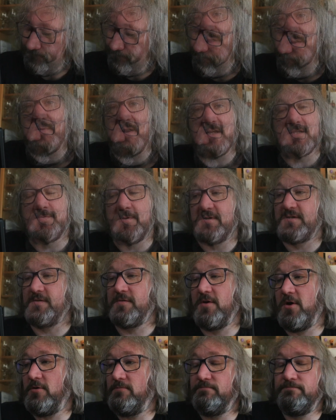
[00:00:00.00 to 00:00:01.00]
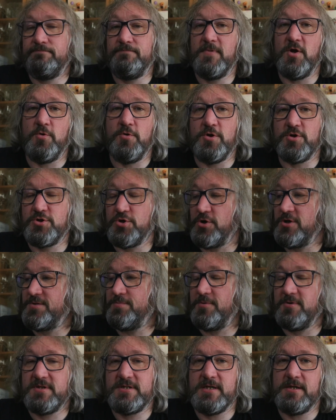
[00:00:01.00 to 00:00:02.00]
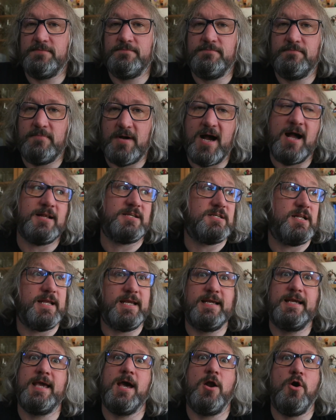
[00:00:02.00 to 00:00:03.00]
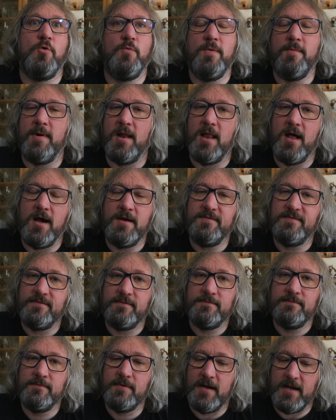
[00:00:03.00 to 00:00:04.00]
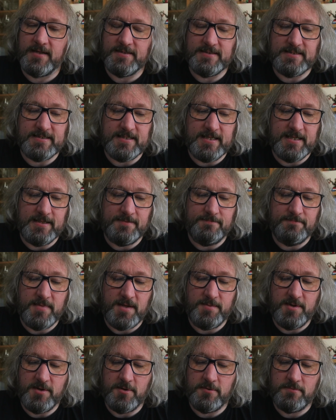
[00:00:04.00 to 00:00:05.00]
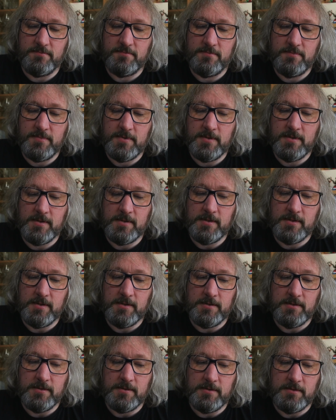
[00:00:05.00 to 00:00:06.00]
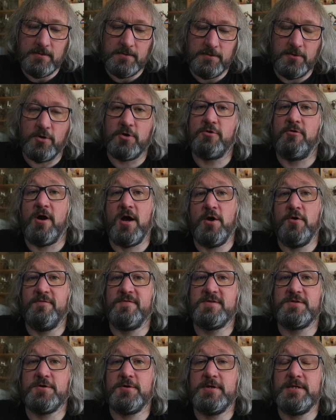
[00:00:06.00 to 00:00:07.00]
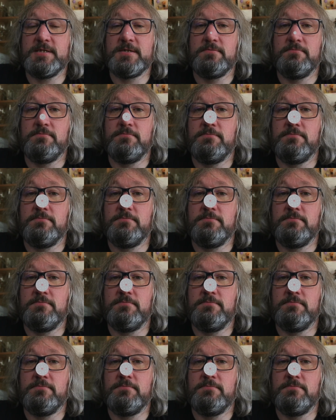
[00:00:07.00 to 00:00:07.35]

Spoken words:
I mean, I suppose I've got no other choice but to actually get on with my life and maybe not cry over toys.